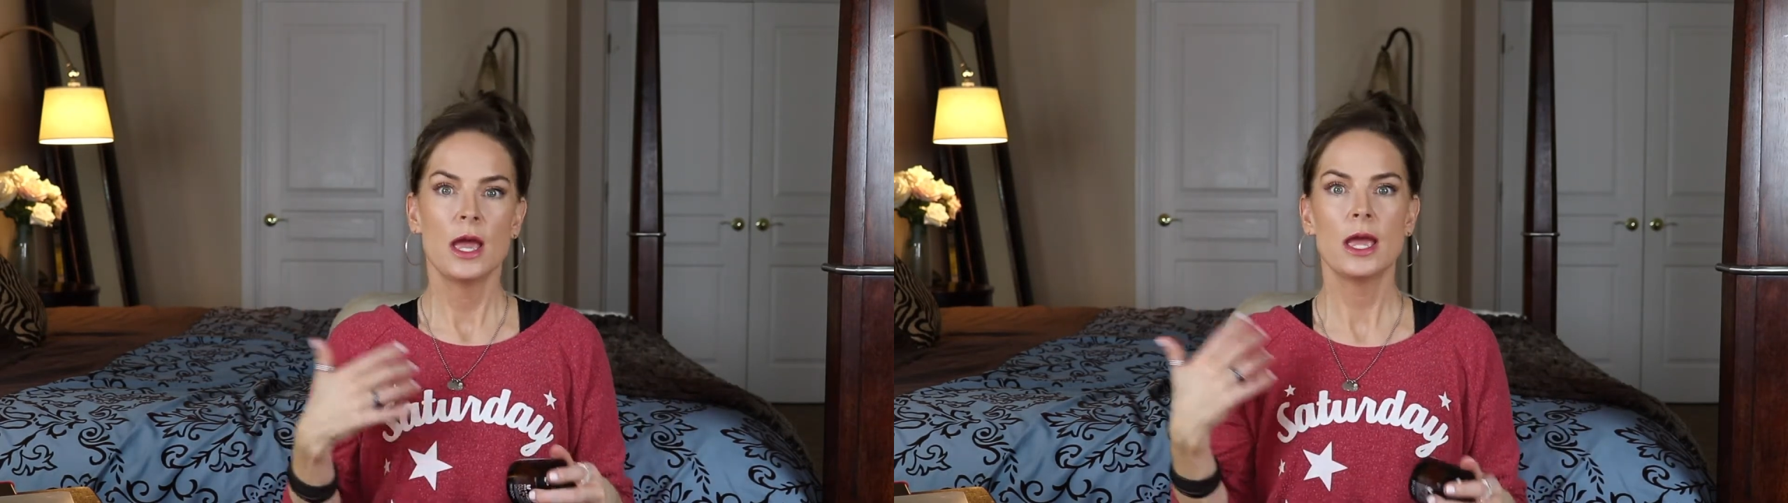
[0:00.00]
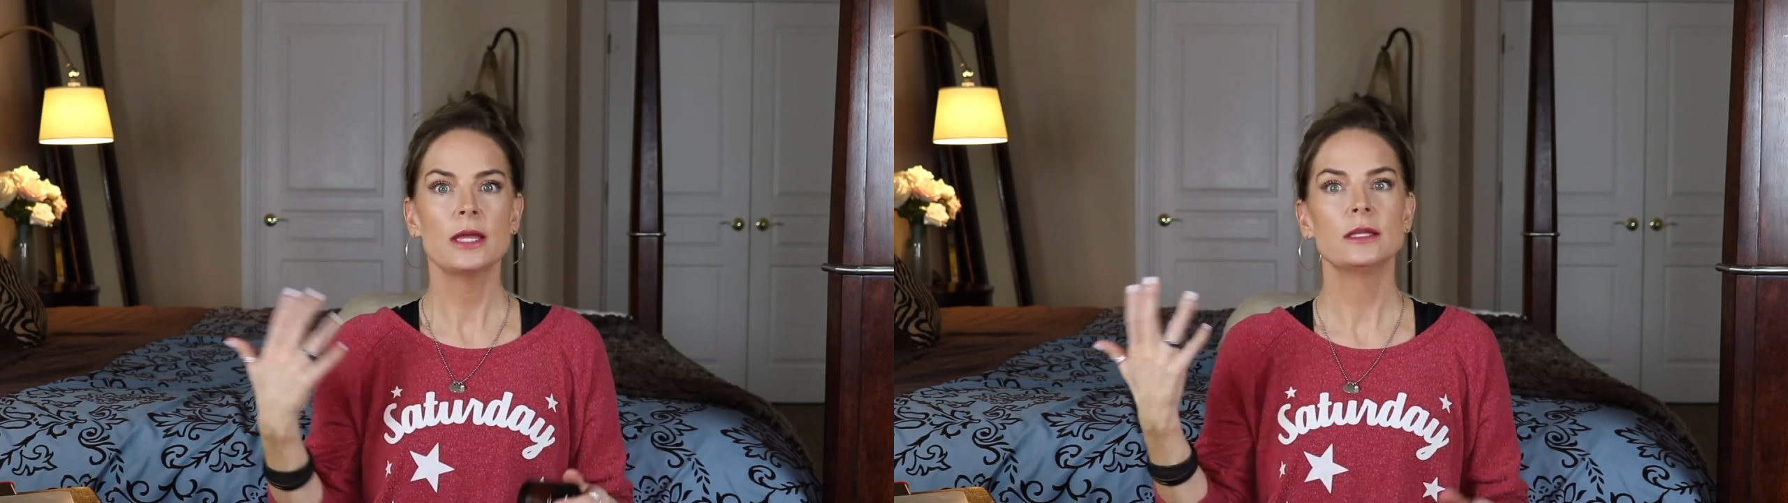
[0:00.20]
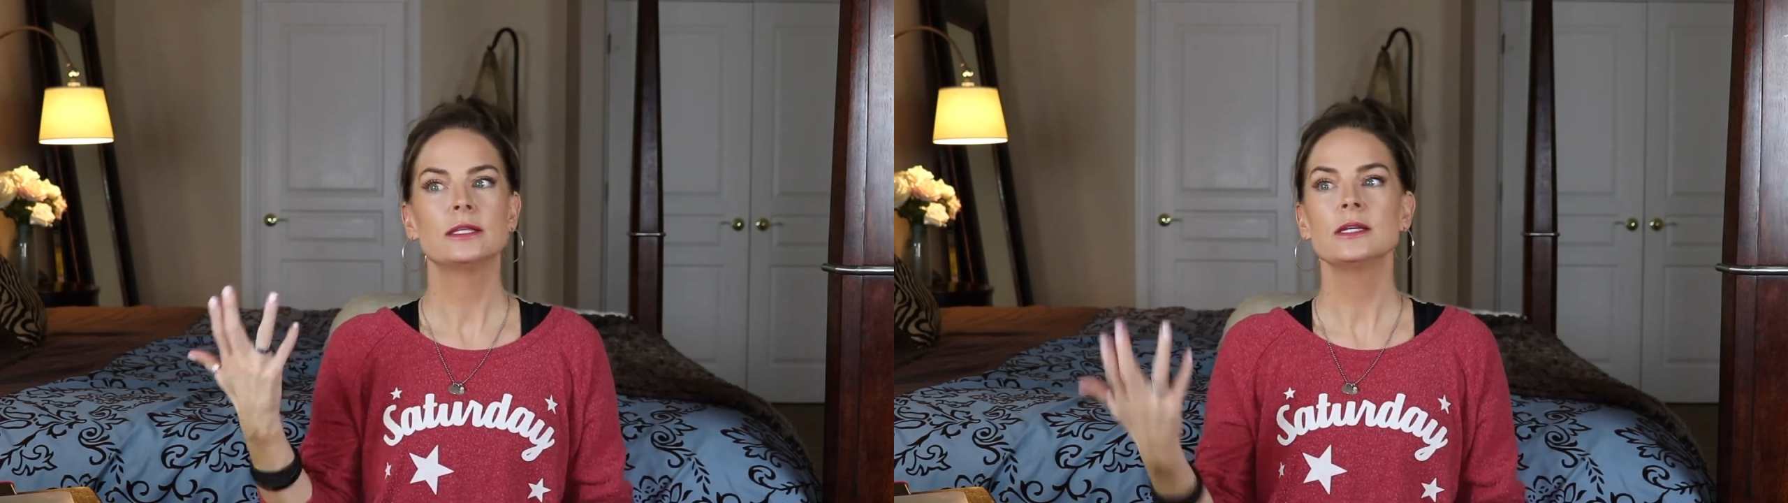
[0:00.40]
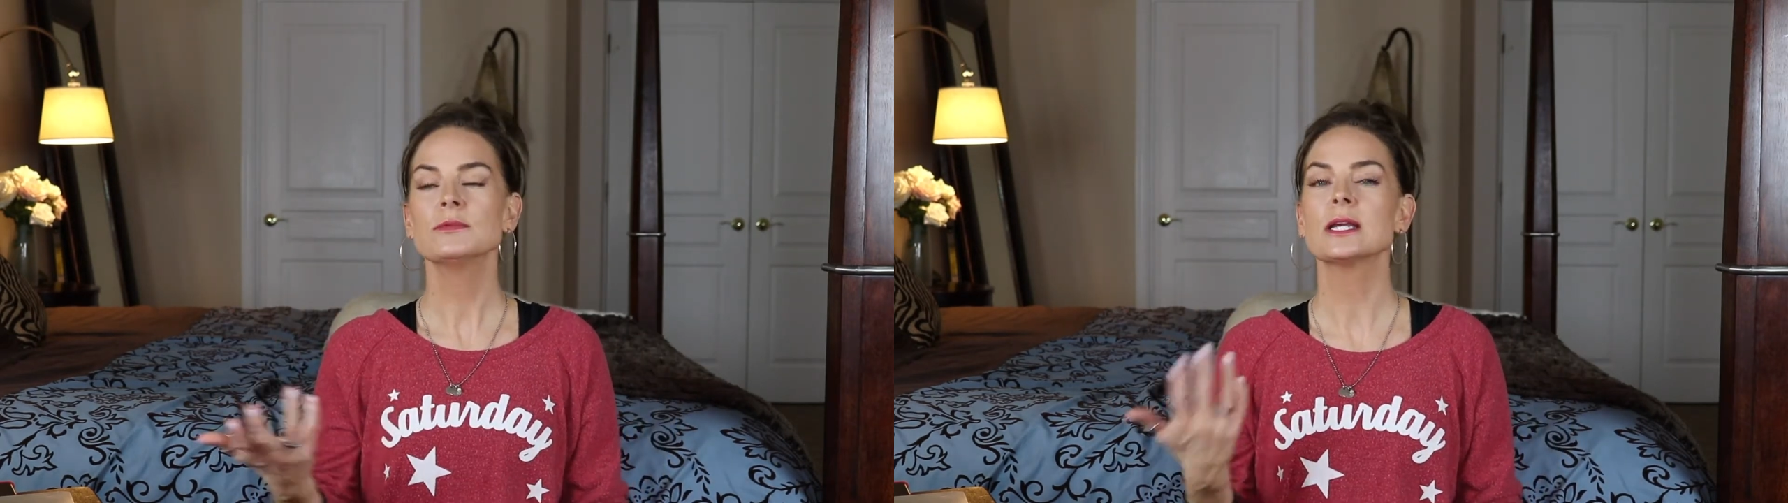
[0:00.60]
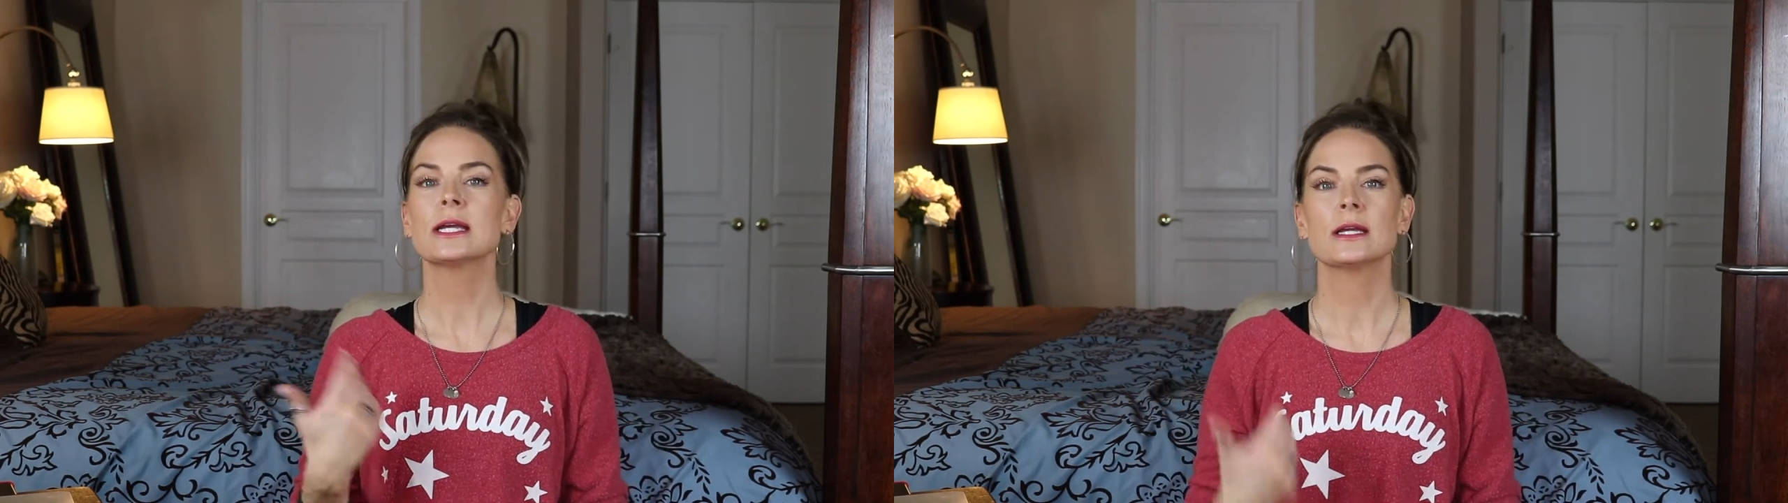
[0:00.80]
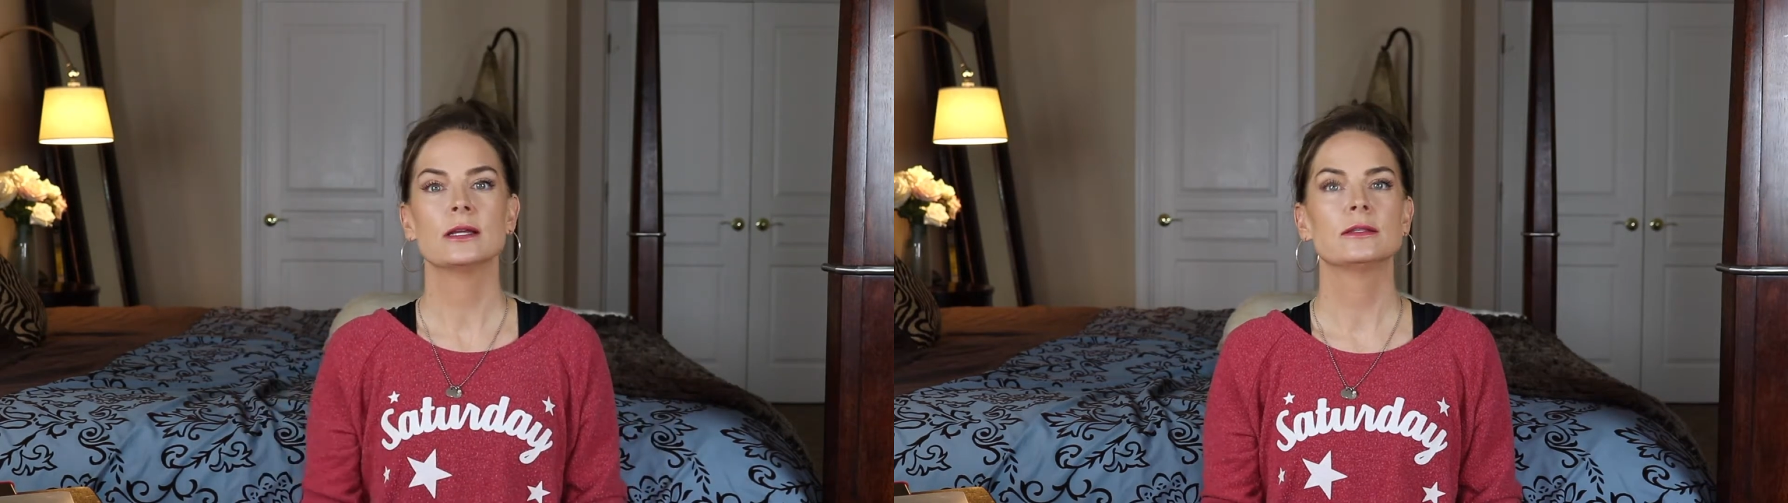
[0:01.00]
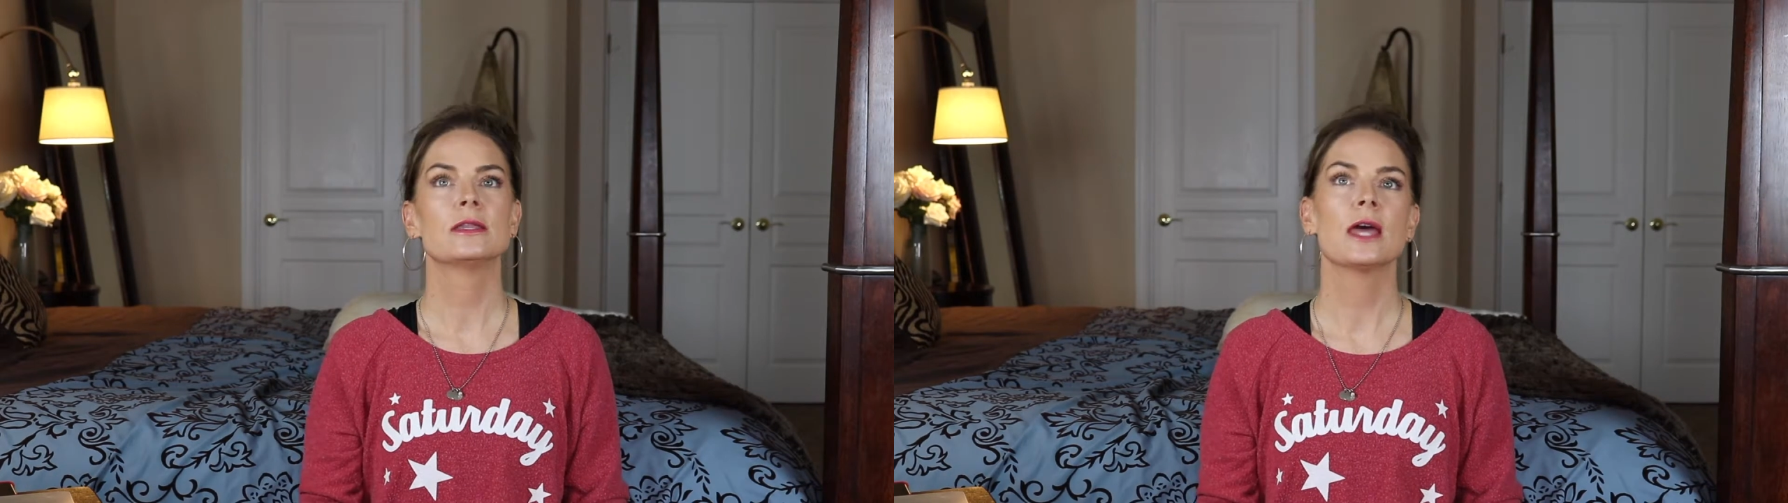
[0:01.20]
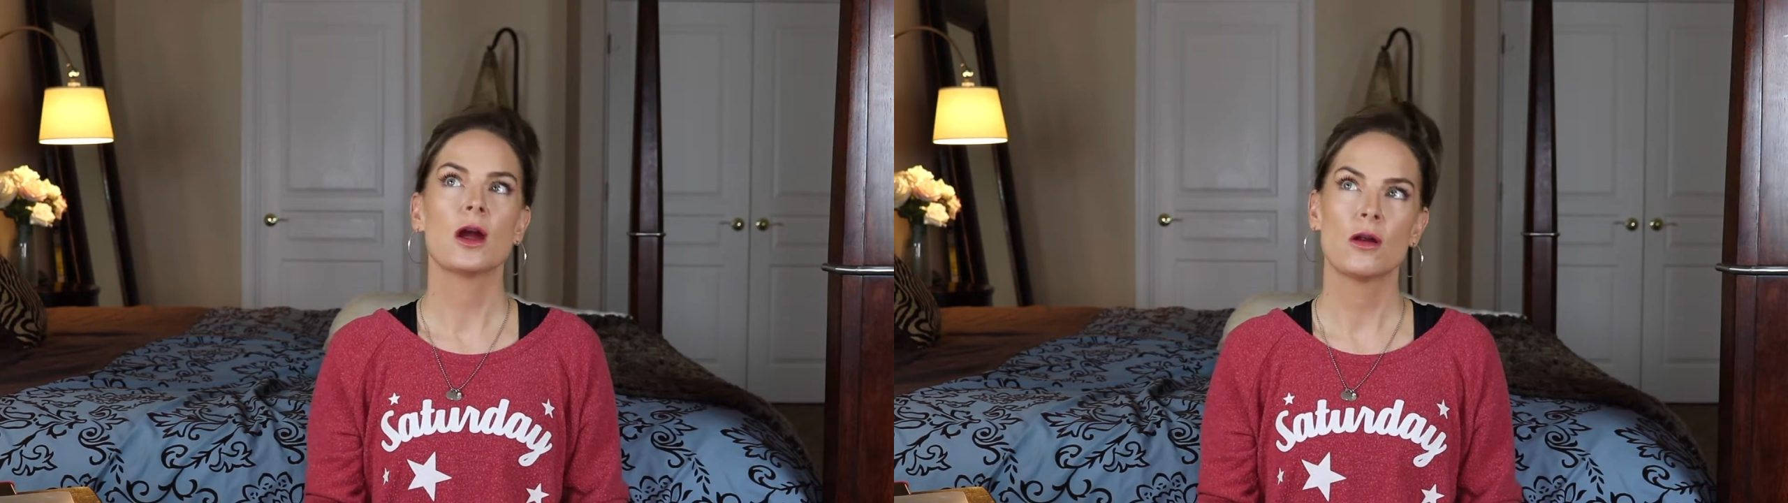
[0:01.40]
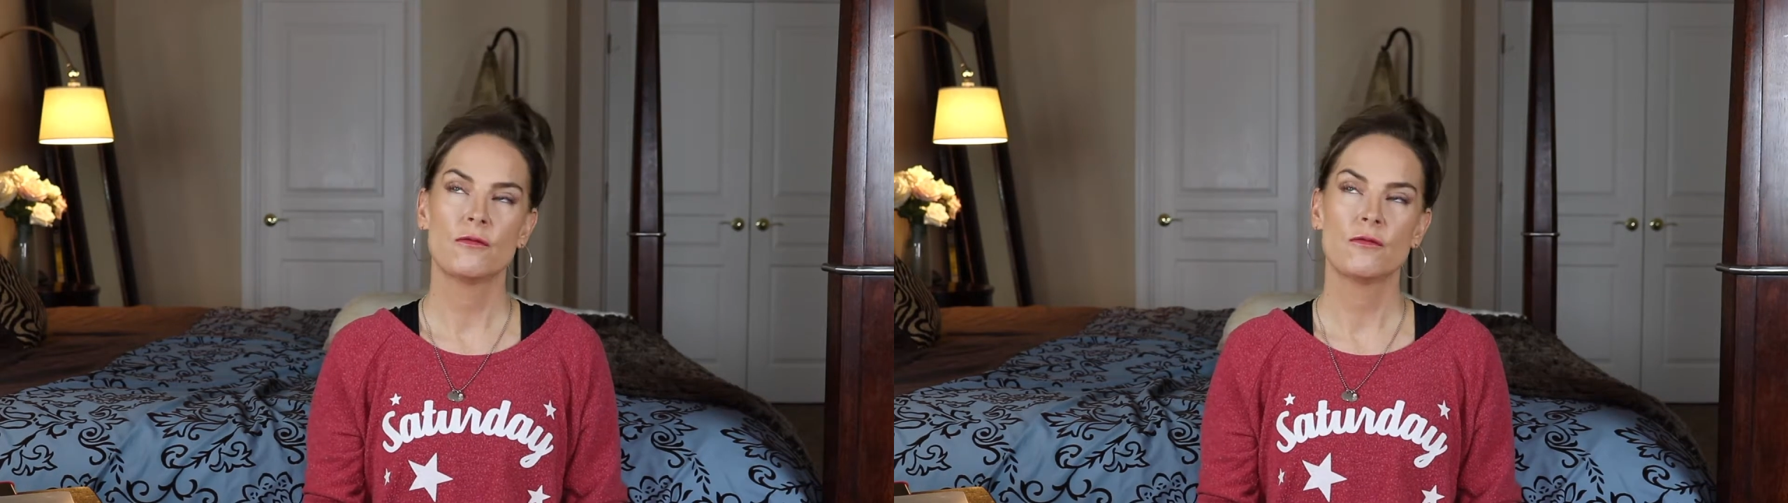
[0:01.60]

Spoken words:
it seems like it is there